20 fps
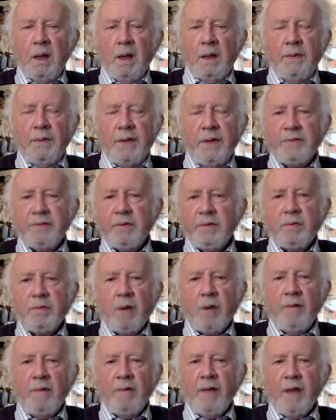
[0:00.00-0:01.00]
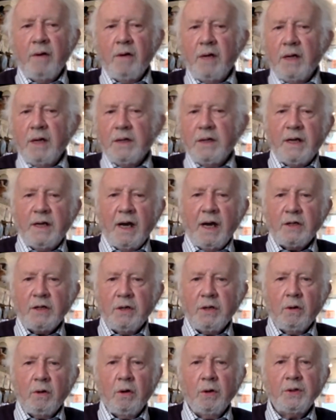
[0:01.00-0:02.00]
This was one of the only
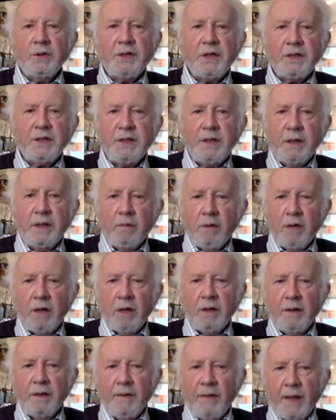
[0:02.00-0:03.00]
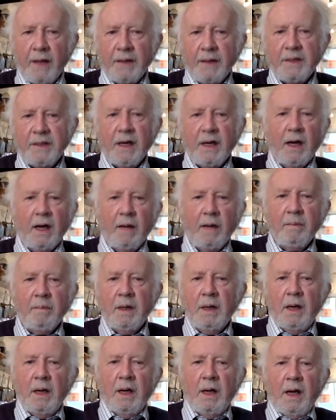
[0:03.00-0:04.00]
international courses in the world at that time,
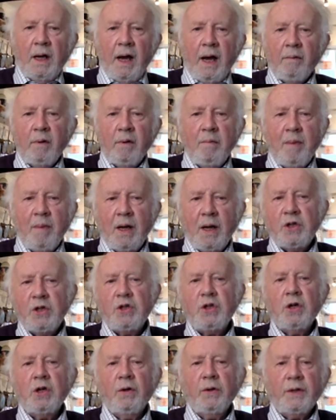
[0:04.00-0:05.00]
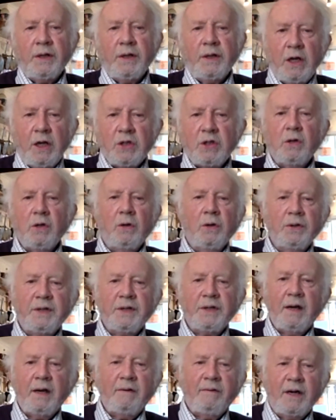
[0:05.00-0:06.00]
and we made sure that each course
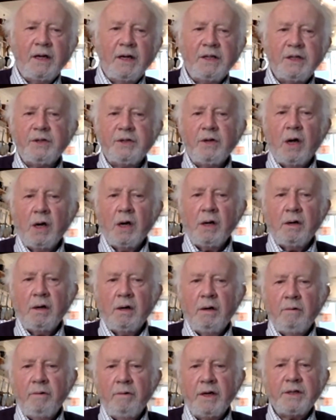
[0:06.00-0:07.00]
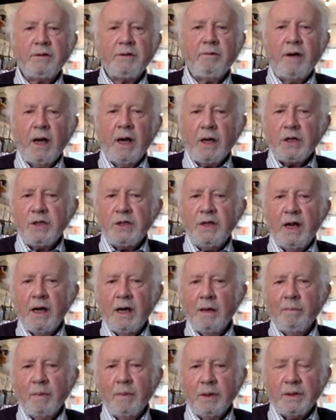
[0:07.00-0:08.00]
had a very strong risk reduction
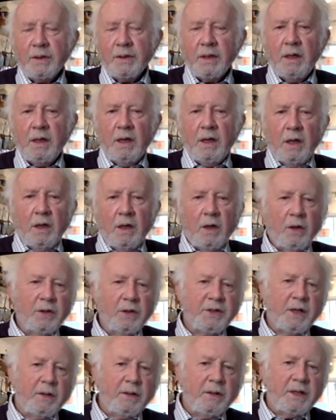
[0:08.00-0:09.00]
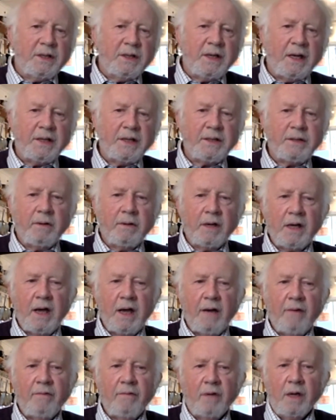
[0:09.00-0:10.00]
element, also disaster
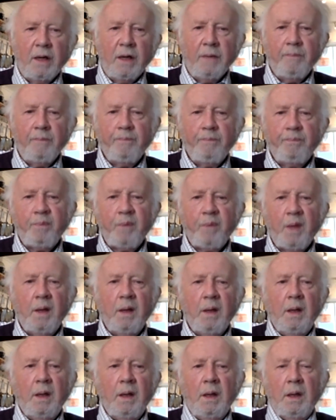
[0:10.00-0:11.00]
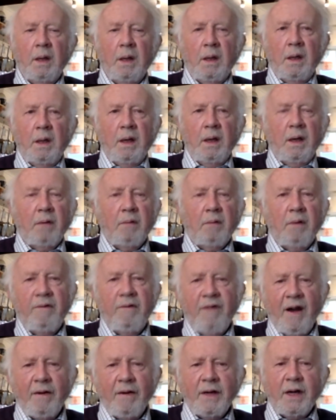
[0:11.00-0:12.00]
recovery. We
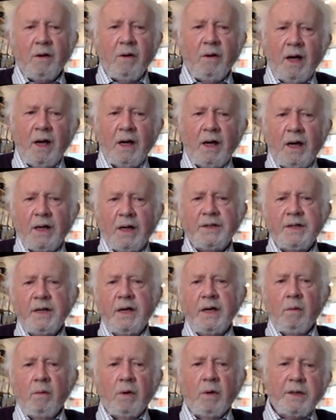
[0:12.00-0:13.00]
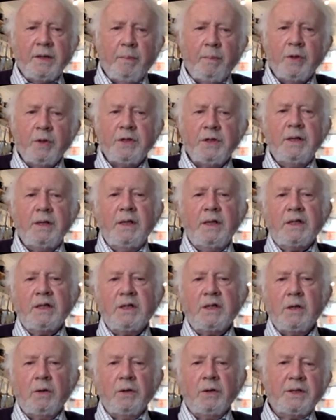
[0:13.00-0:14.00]
found it quite hard to know what to put in
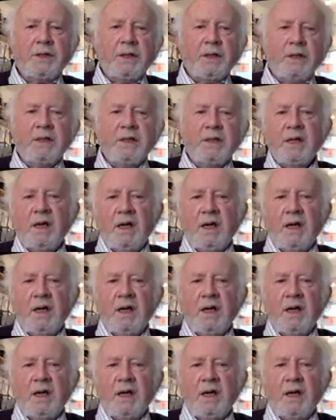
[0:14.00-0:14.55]
these courses,